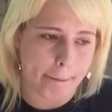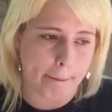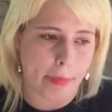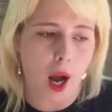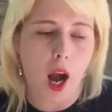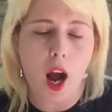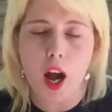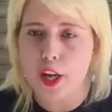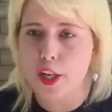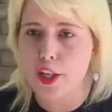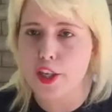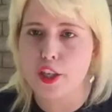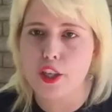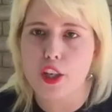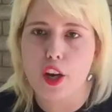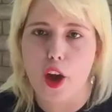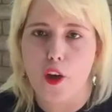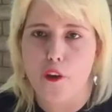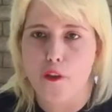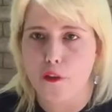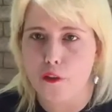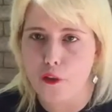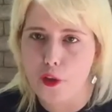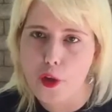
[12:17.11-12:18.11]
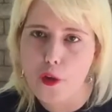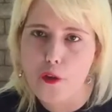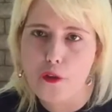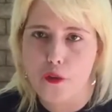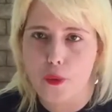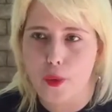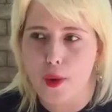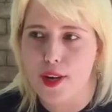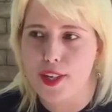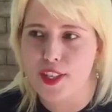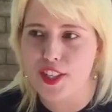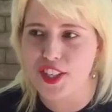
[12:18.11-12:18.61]
punched full
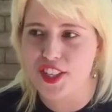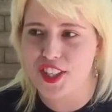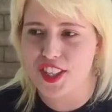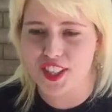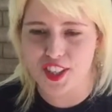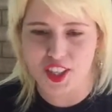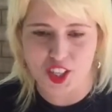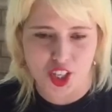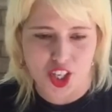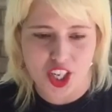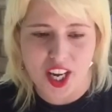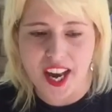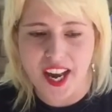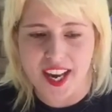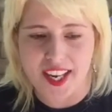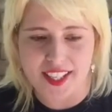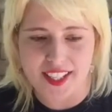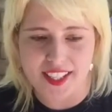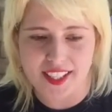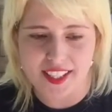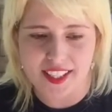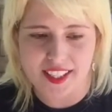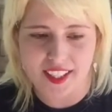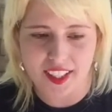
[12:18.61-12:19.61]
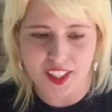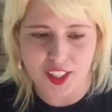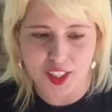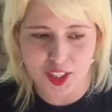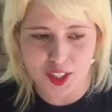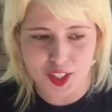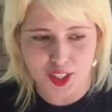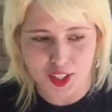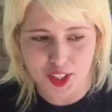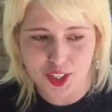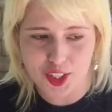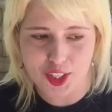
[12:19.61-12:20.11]
force in the chest,
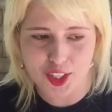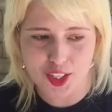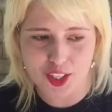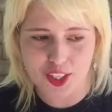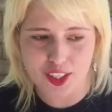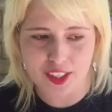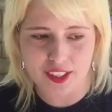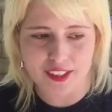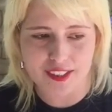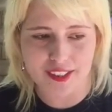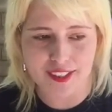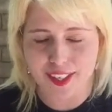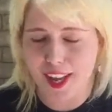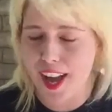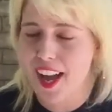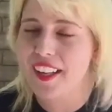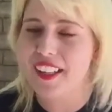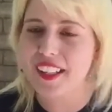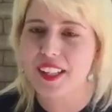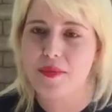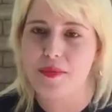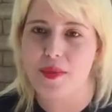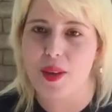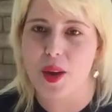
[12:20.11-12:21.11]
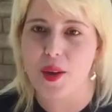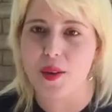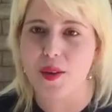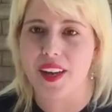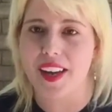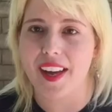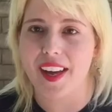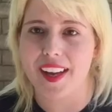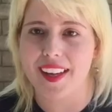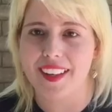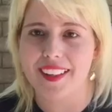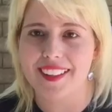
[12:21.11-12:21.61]
you're not gonna be
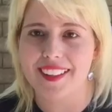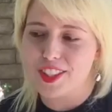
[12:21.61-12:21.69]
okay.